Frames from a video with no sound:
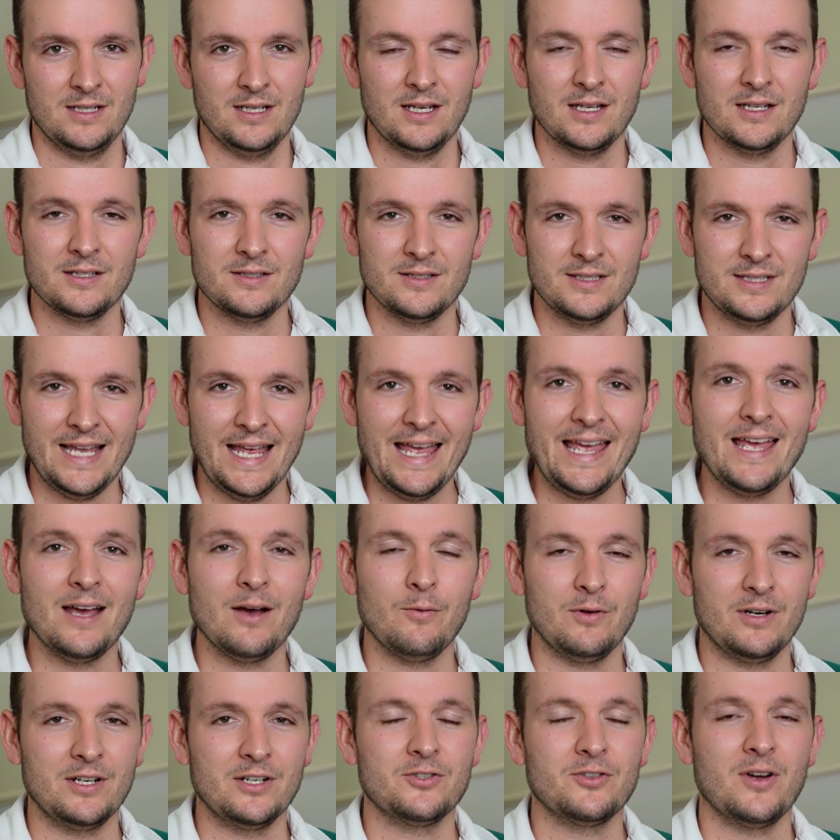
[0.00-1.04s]
And today I
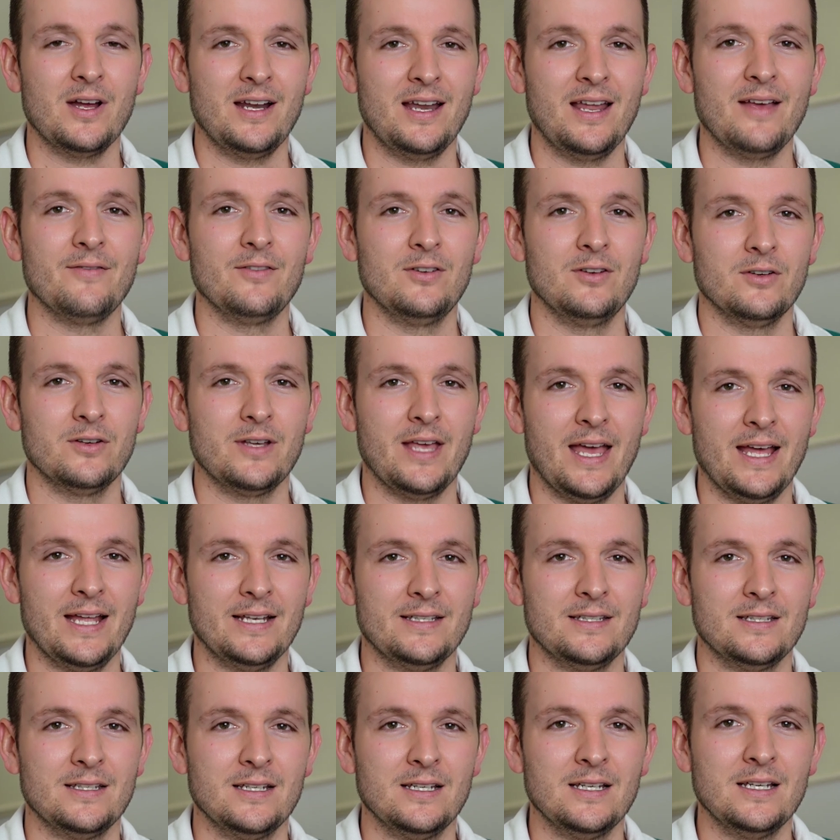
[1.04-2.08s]
want to try and have a look
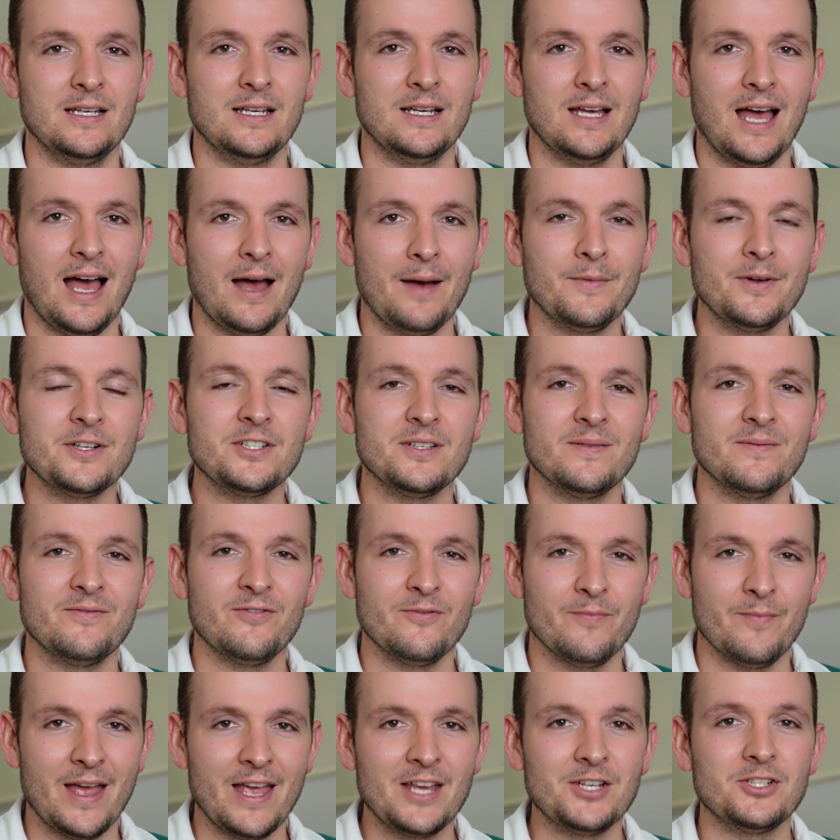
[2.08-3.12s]
at how much
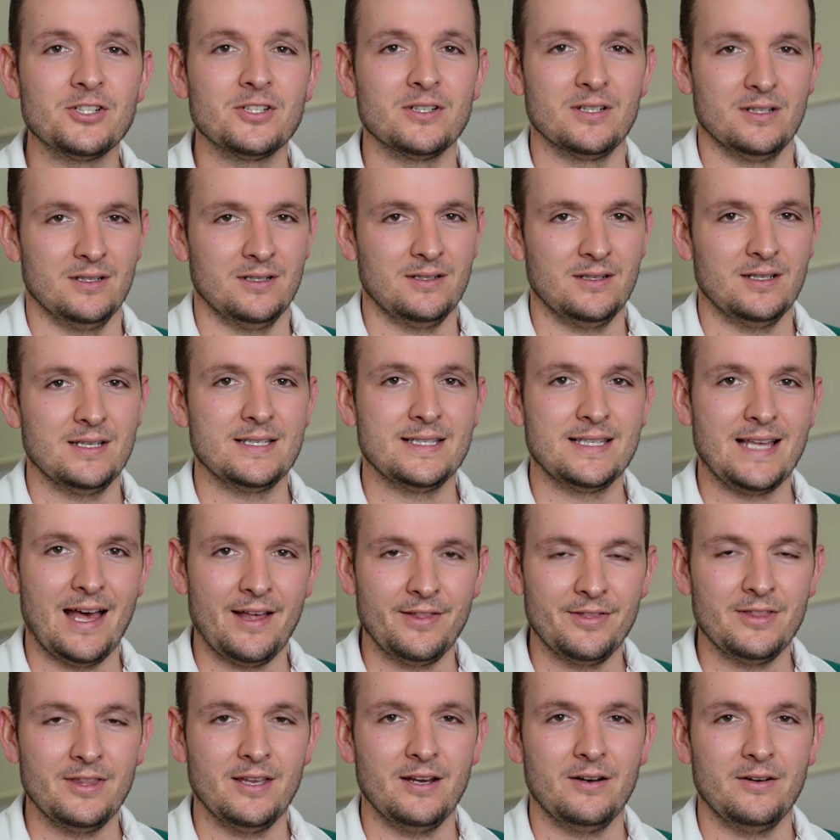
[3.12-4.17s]
information is
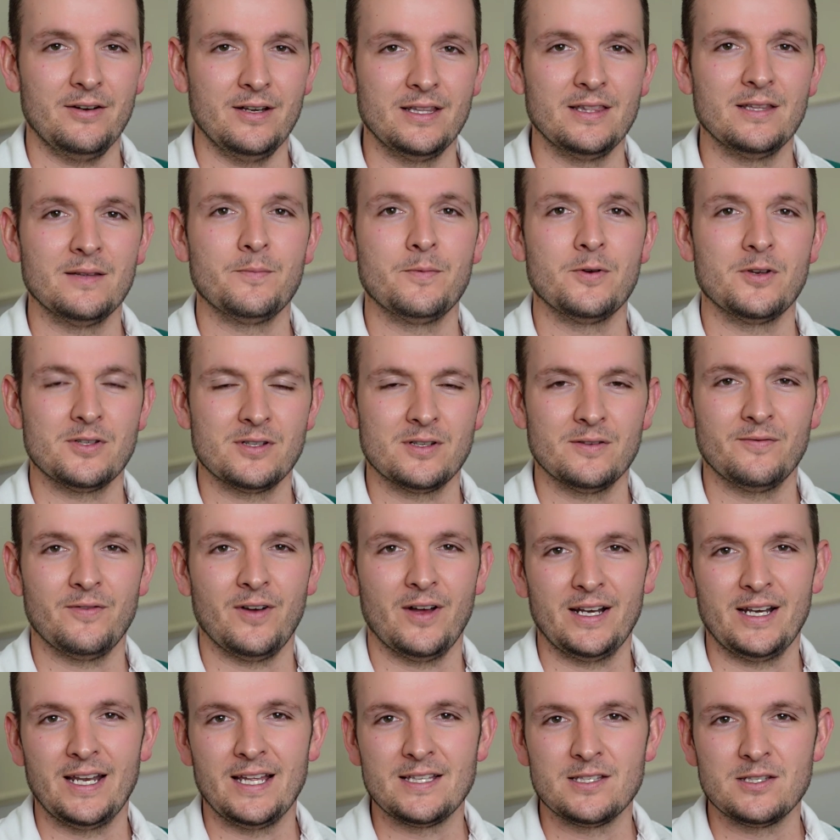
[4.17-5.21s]
out there in the personal
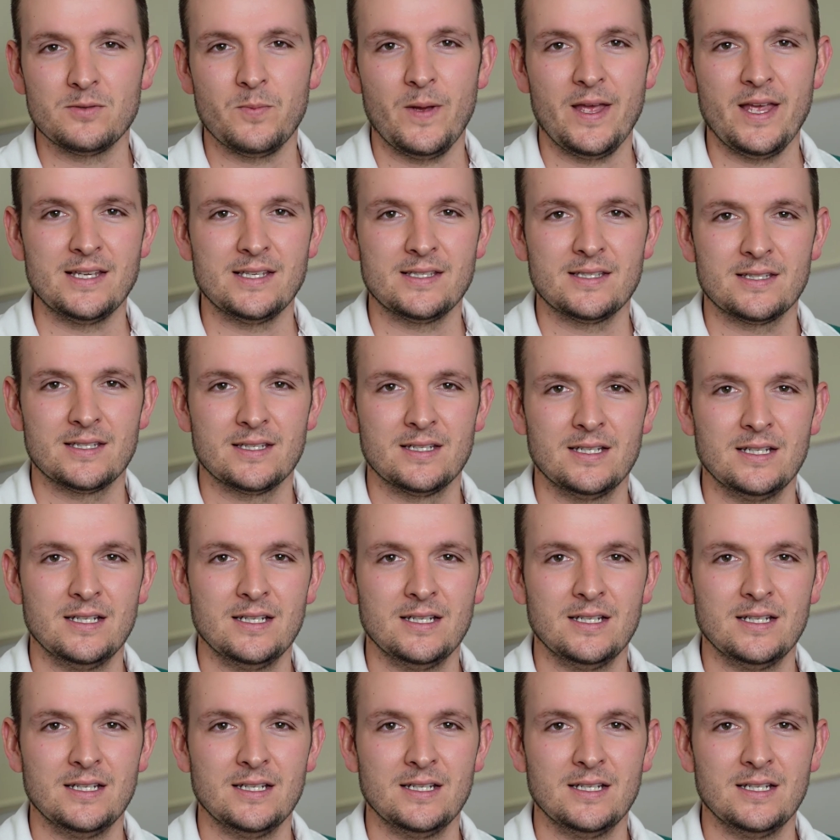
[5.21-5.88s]
finance space